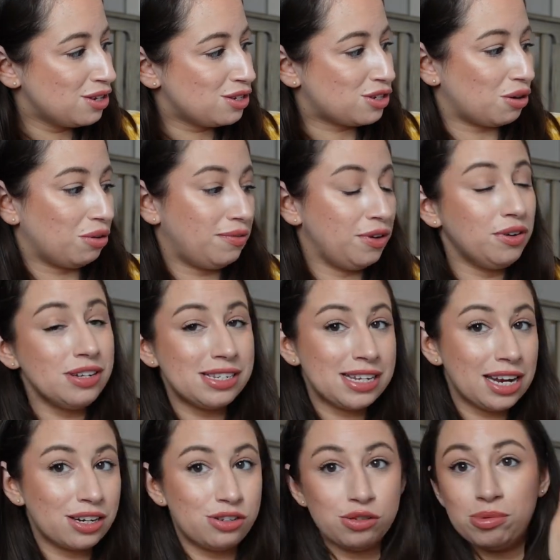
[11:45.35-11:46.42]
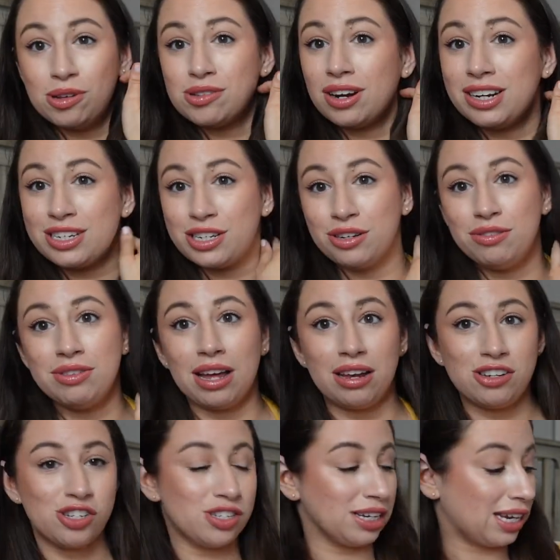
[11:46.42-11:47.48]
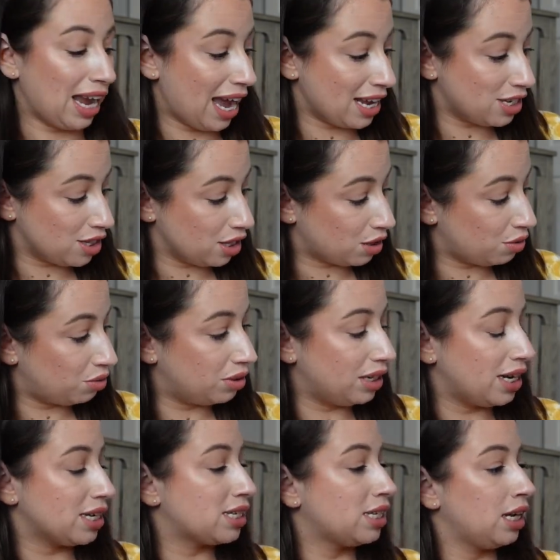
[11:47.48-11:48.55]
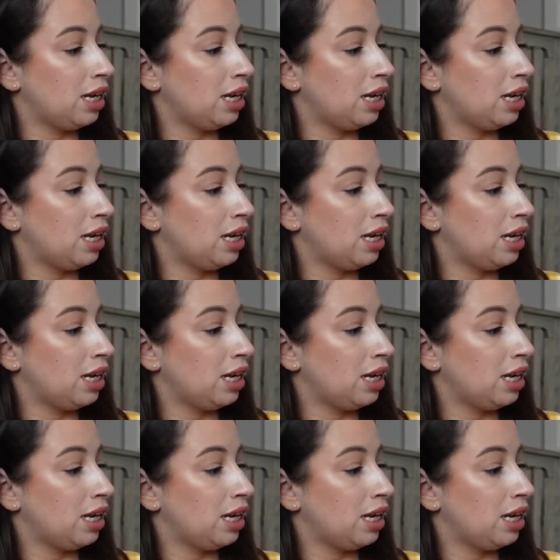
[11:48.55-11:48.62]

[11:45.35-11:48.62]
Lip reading: So if you can stack Duplos on it too, that just like adds to the coolness.